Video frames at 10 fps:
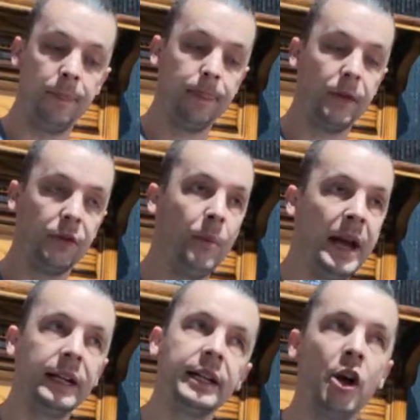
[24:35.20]
So
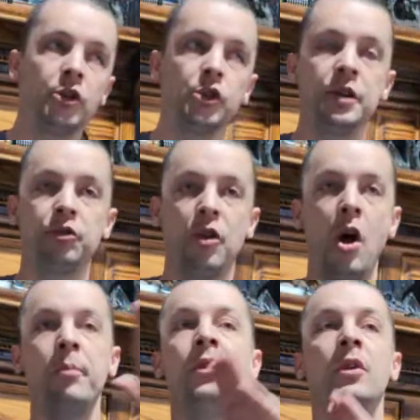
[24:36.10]
main character
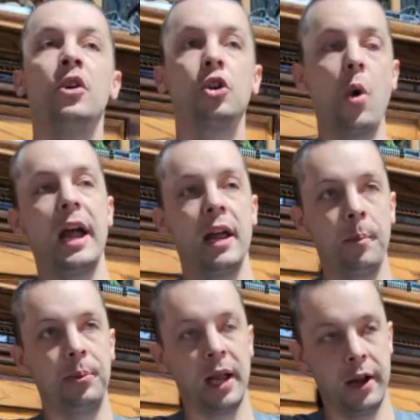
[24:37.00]
syndrome, quiet
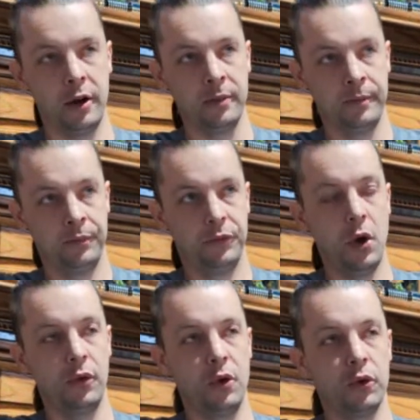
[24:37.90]
player.
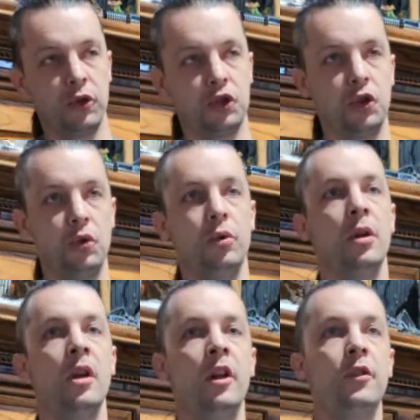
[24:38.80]
Those are two.
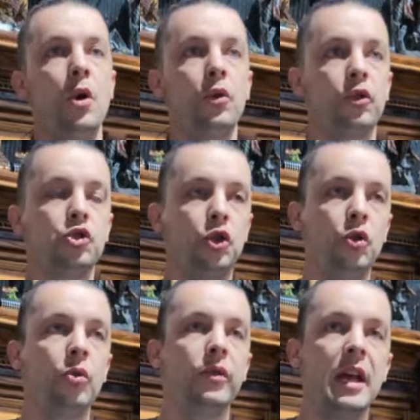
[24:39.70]

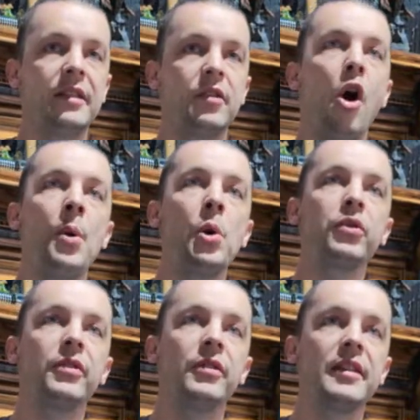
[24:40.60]
It's almost
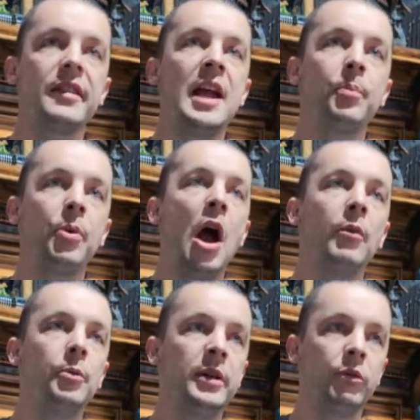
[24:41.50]
the same
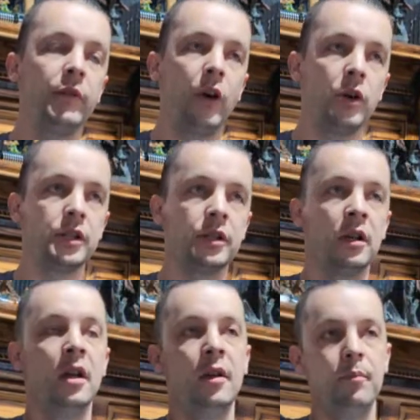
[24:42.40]
problem in reverse.
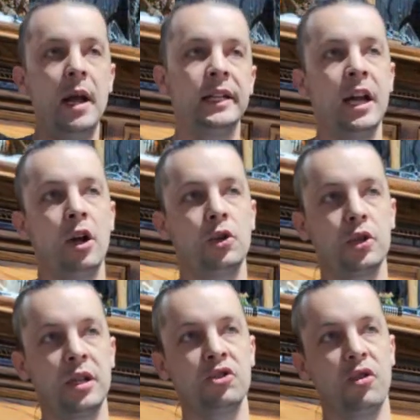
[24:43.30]
Main character
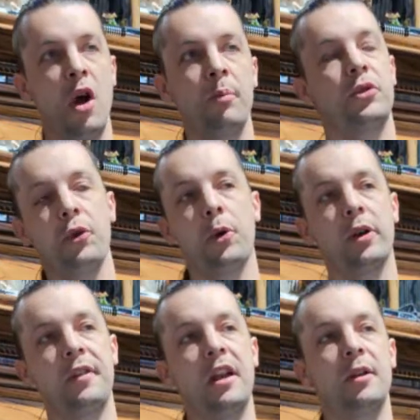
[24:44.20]
syndrome, super
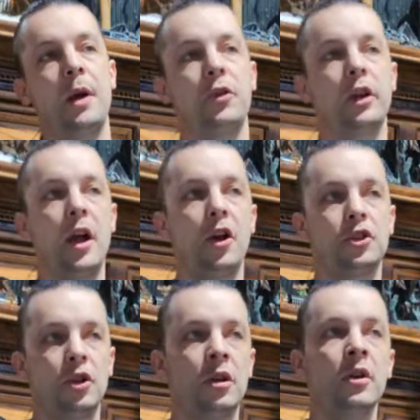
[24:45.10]
excited about their
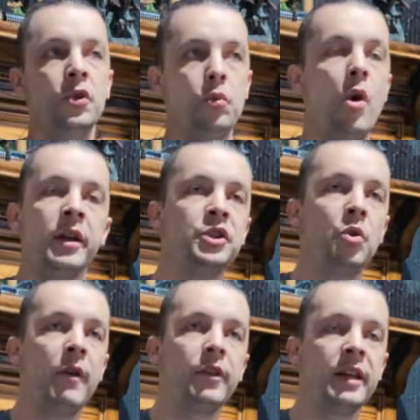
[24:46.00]
character, want to do
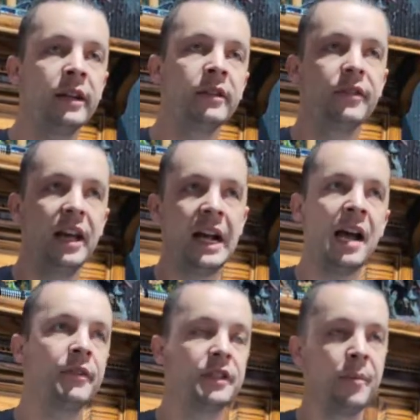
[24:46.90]
everything. They
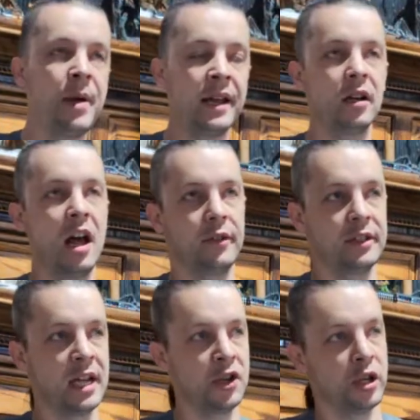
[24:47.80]
kind of demand a lot of
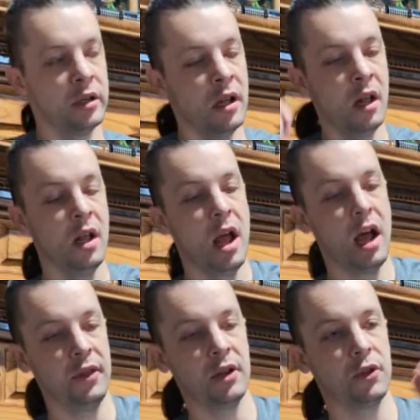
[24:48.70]
attention.
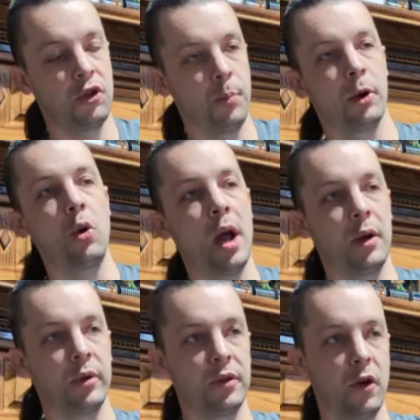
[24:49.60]
And then super quiet,
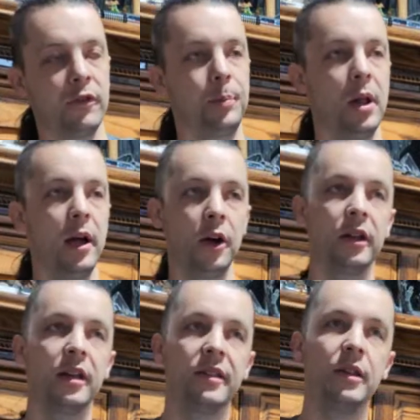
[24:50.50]
reserved player
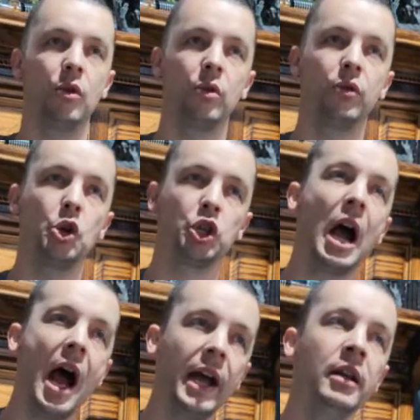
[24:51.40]
is either they're
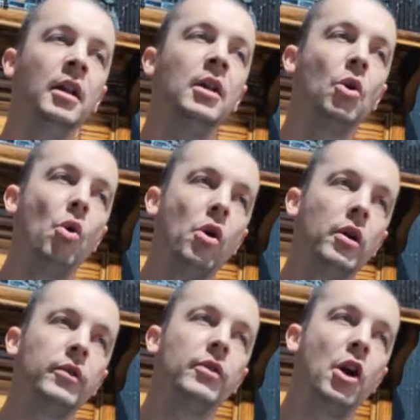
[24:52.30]
shy,
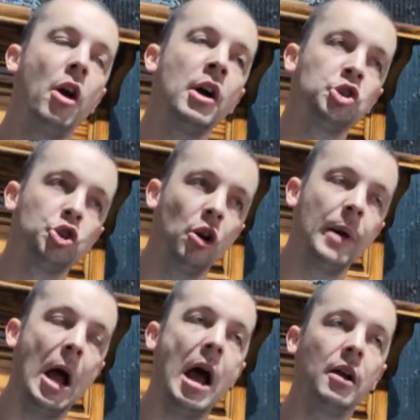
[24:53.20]
or they're unsure
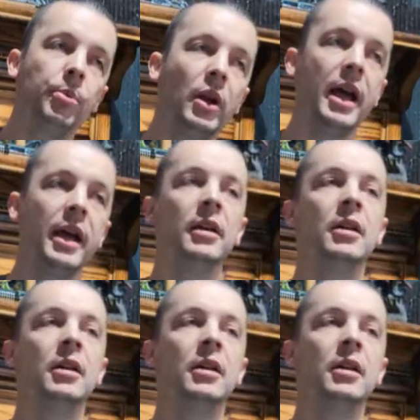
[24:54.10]
about how to play,